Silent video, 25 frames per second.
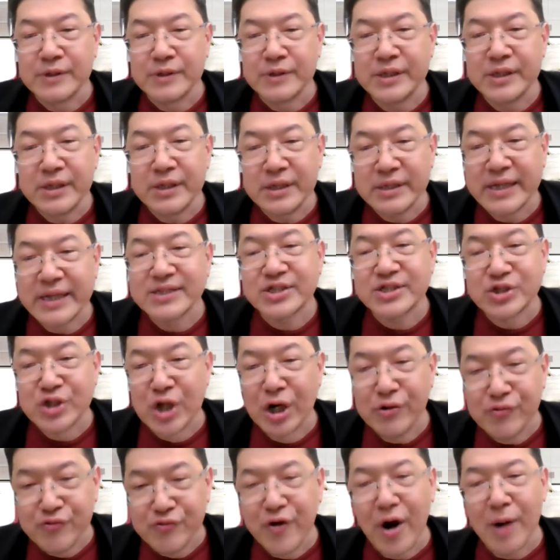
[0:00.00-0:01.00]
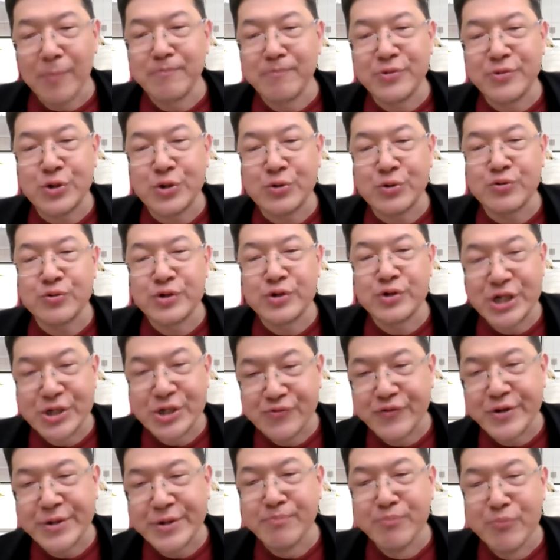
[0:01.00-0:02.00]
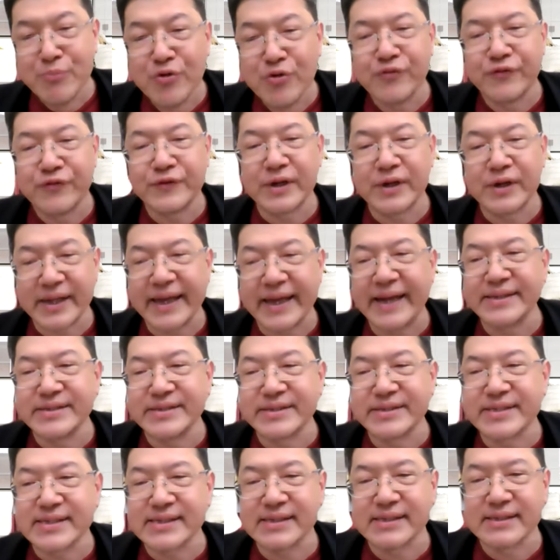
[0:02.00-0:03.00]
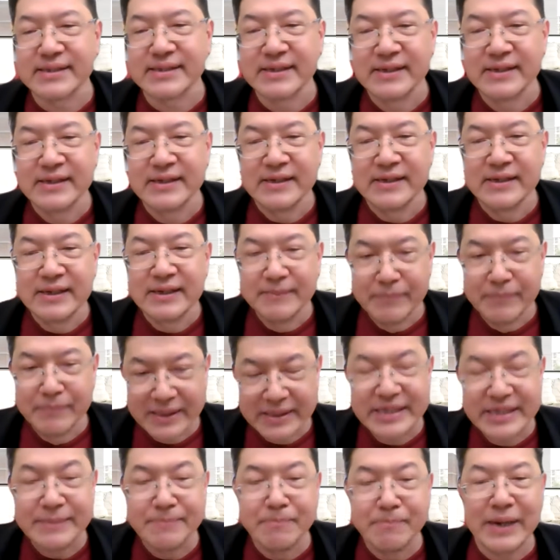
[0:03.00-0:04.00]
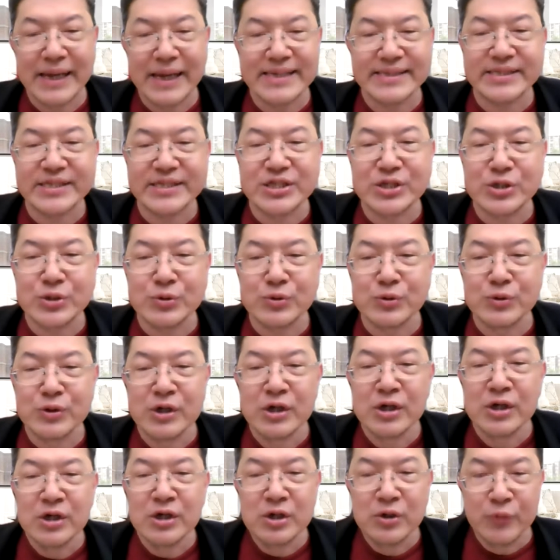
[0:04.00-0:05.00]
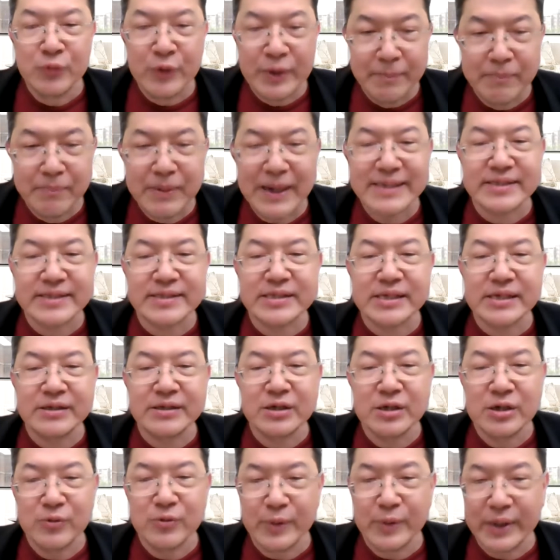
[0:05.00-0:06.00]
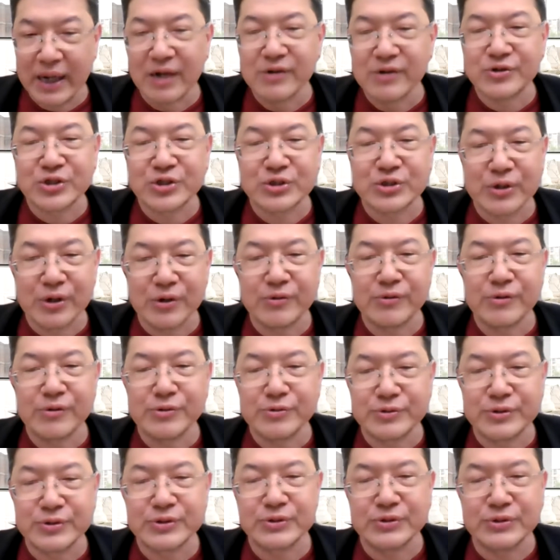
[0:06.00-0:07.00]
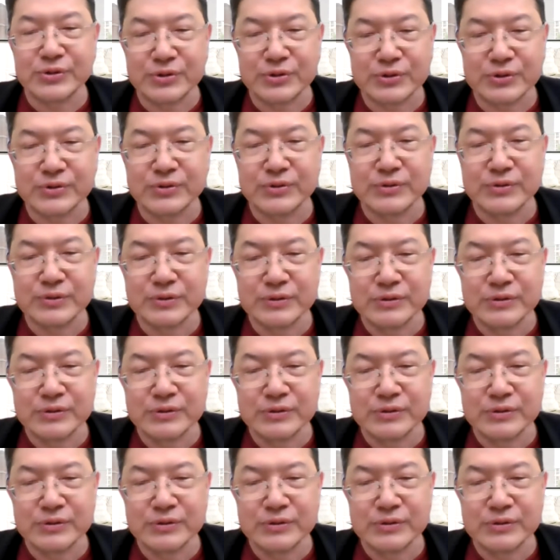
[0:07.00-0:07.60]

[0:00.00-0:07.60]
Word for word: he does not rob you. He removes the cancer, but He bless you with blessing without sorrows.